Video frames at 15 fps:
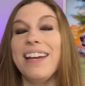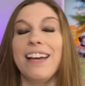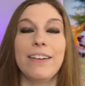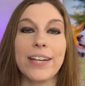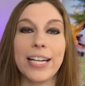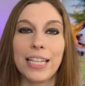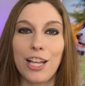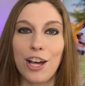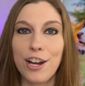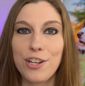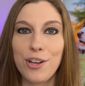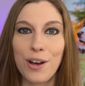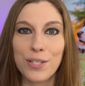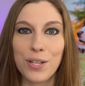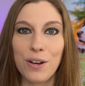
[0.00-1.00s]
Now I've had a lot of
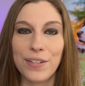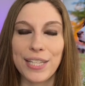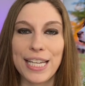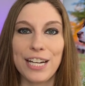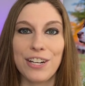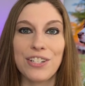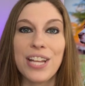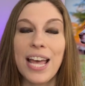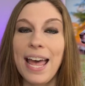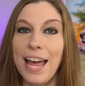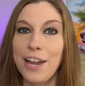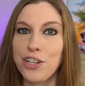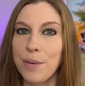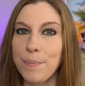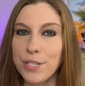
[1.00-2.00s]
dogs over the years
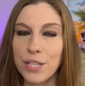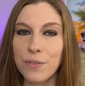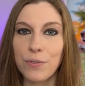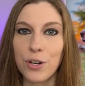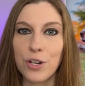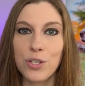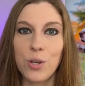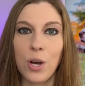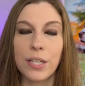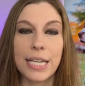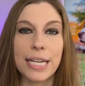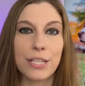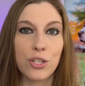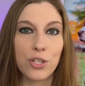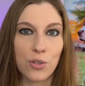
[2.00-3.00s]
Gemma's the first dog
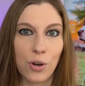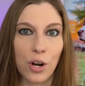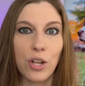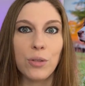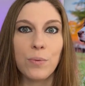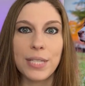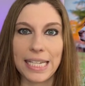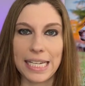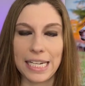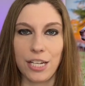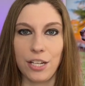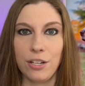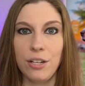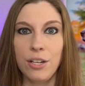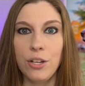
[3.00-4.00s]
that has struggled with
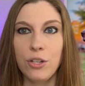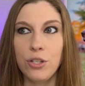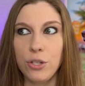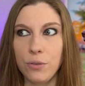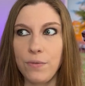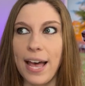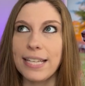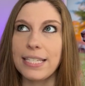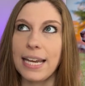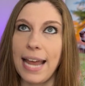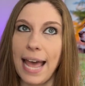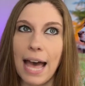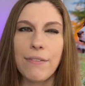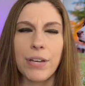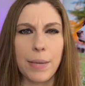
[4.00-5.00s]
eating too fast and
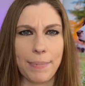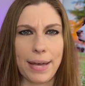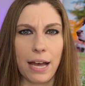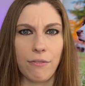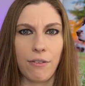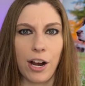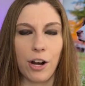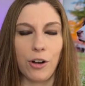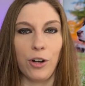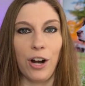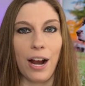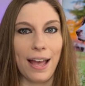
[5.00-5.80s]
having it backfire on her.